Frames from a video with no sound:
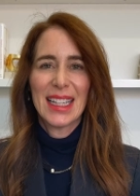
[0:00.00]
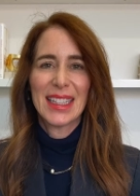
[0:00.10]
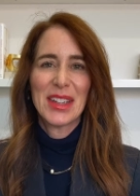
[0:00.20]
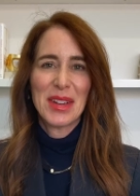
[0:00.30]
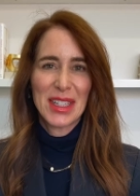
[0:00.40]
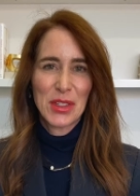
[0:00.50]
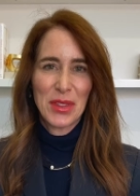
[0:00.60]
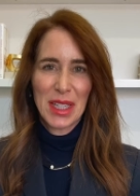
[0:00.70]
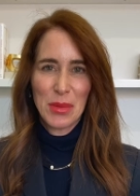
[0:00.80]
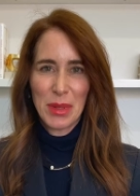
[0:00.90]
Hello, Dr.
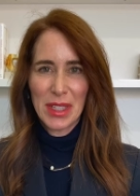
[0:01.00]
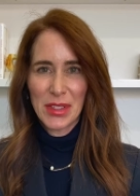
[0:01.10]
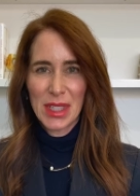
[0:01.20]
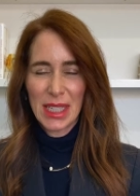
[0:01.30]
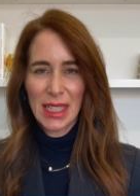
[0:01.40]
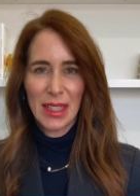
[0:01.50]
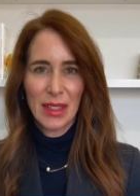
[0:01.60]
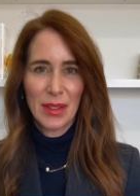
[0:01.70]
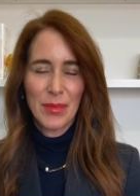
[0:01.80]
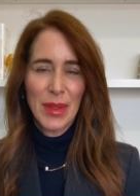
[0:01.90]
Vikki Petersen
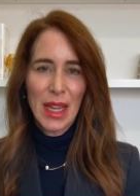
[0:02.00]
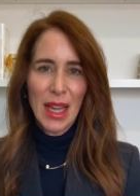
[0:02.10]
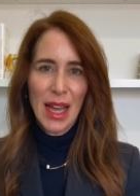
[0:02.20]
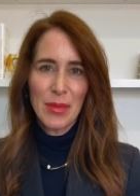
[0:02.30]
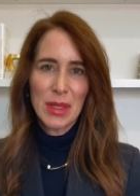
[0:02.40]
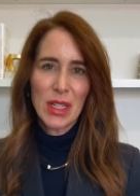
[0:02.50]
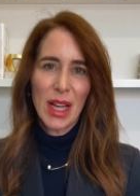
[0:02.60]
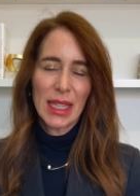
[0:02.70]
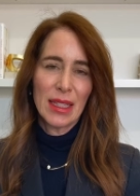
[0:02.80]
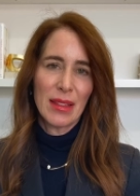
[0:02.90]
here. I've been
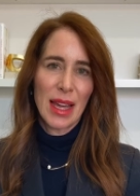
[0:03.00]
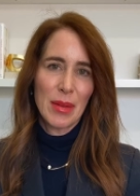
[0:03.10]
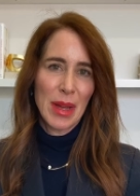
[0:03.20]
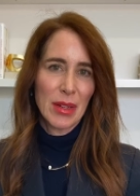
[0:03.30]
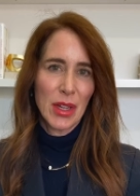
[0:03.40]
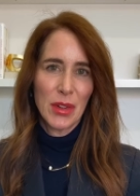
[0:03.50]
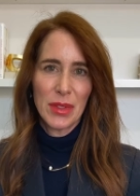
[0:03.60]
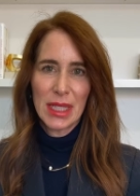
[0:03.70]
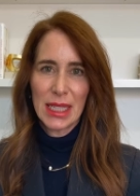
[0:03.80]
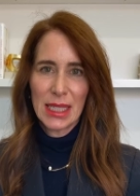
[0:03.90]
talking a lot about
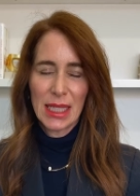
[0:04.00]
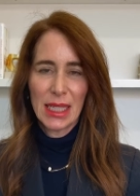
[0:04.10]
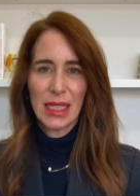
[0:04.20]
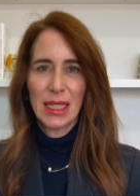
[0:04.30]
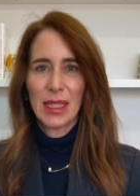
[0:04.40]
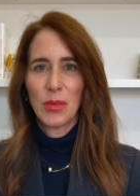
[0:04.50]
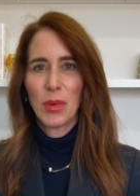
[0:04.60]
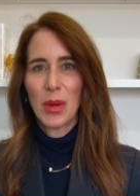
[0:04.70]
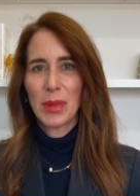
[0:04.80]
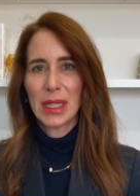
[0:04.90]
COVID-19 and
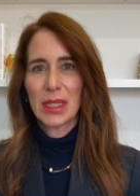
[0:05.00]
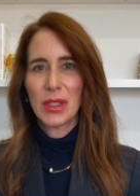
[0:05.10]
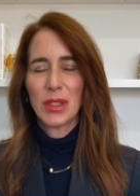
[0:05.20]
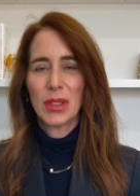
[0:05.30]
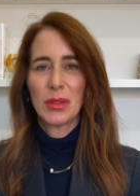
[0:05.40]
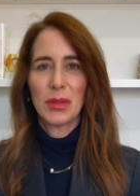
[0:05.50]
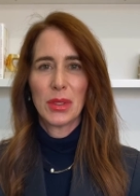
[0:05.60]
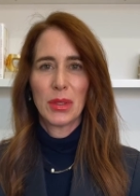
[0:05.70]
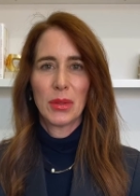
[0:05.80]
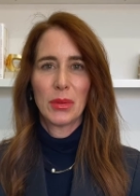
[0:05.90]
what we can do
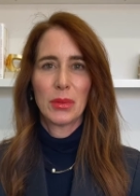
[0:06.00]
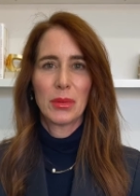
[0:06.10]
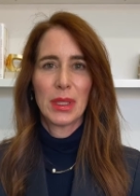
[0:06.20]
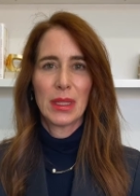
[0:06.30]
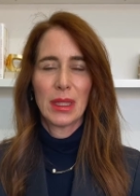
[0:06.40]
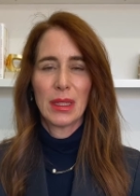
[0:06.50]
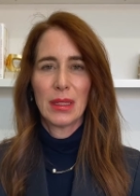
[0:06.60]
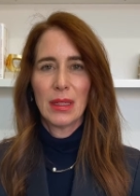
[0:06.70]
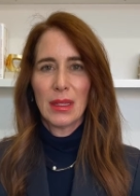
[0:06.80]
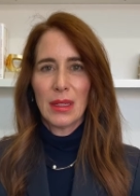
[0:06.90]
to
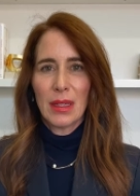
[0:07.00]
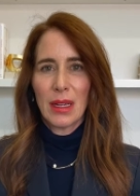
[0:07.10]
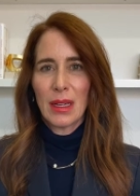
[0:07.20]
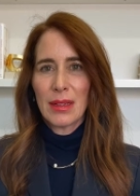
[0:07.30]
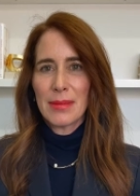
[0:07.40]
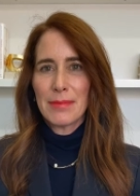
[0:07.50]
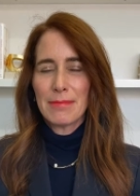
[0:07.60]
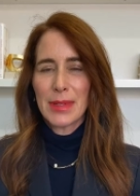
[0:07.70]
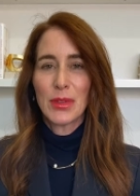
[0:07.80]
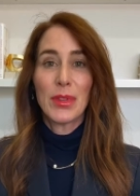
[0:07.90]
really
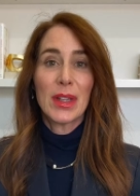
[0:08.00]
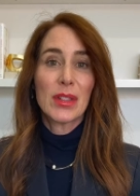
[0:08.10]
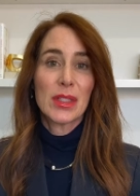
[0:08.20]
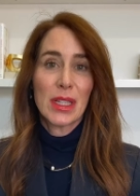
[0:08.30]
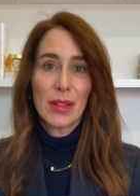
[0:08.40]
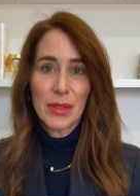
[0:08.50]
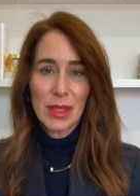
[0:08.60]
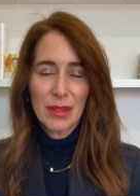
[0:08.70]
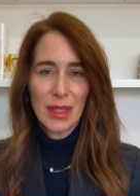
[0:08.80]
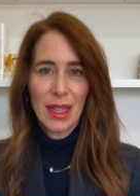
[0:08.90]
defend
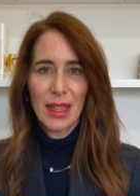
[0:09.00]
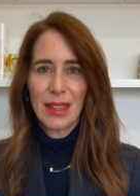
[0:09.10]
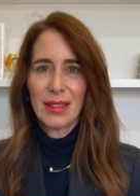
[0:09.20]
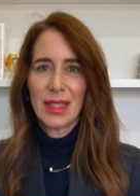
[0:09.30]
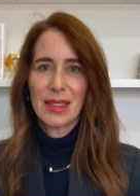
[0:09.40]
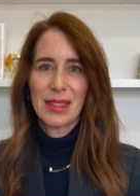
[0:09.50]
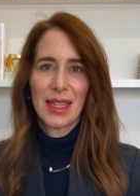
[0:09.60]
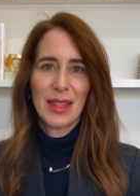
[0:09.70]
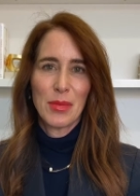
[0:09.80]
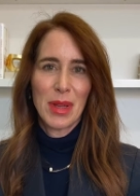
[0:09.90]
ourselves. And they
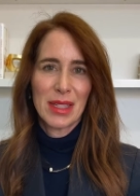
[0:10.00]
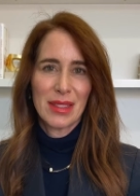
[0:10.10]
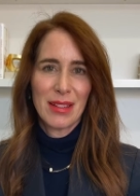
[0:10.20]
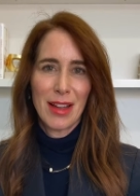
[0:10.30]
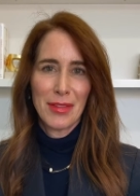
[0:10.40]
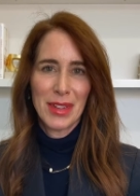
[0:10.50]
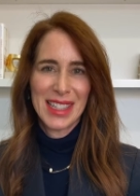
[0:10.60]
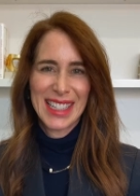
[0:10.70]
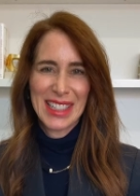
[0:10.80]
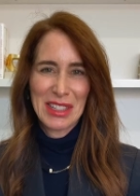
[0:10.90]
say the best
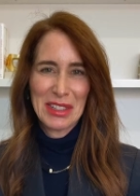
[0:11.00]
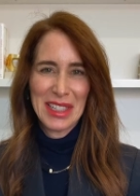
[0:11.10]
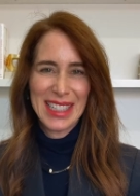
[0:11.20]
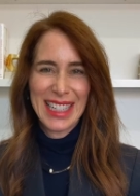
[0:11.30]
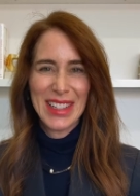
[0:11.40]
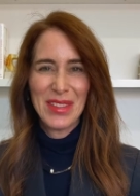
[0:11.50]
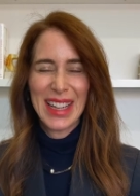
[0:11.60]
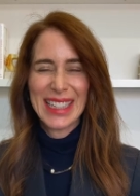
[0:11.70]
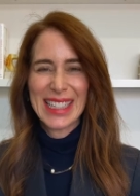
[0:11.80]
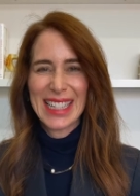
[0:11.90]
offense is a good
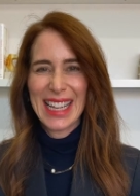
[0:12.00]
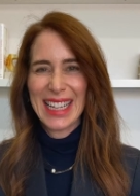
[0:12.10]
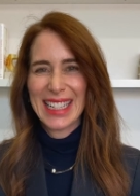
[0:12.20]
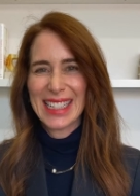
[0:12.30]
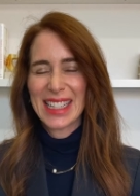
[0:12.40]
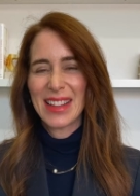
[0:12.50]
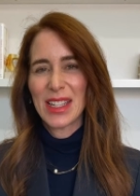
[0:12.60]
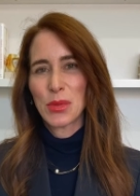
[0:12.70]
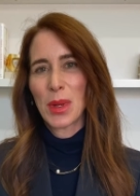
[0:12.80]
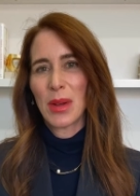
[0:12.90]
defense. And so
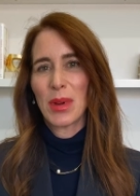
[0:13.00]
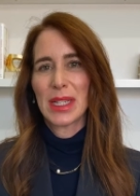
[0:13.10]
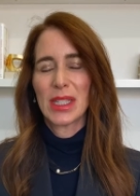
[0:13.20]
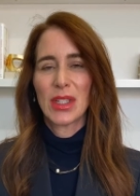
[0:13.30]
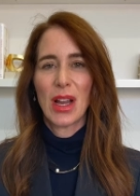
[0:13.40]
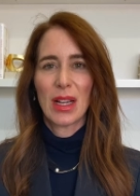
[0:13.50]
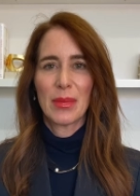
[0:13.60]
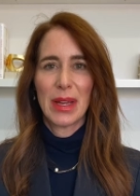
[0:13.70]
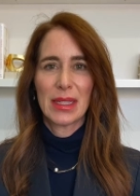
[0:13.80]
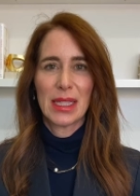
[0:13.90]
that's what I wanted to talk
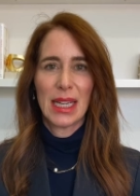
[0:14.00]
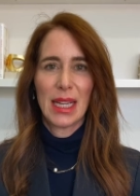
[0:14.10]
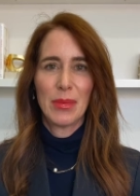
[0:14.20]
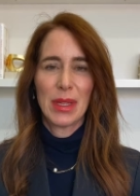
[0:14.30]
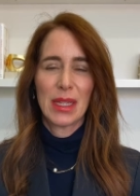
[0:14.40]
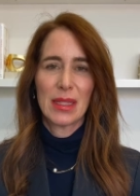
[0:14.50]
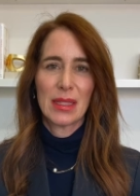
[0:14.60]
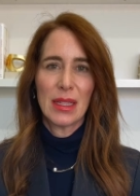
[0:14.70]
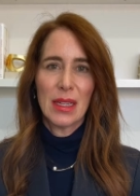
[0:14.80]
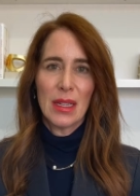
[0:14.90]
about today, because